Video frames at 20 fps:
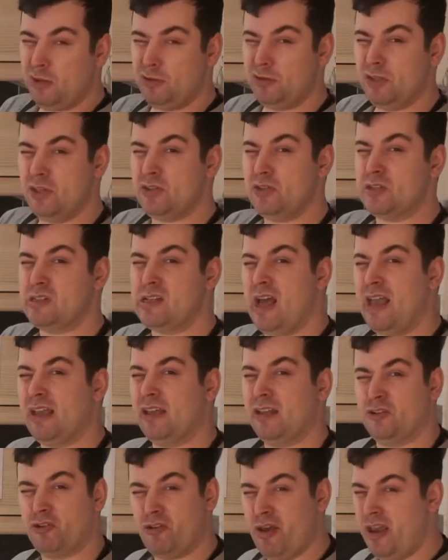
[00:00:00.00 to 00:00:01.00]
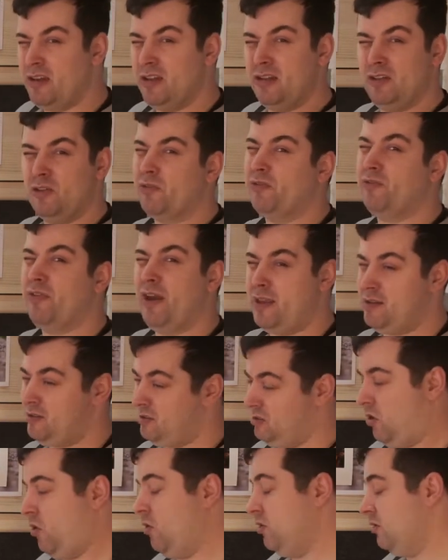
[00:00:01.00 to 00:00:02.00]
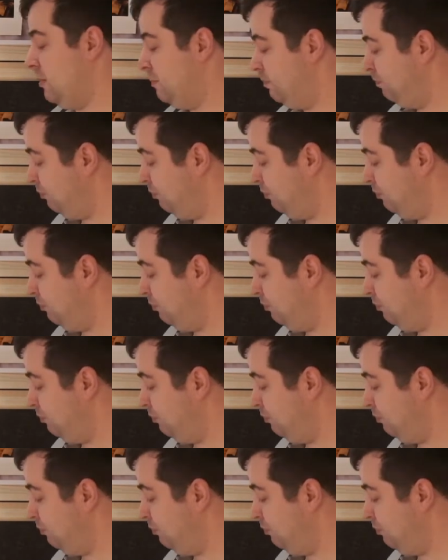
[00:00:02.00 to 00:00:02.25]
This is like a train in your face salt.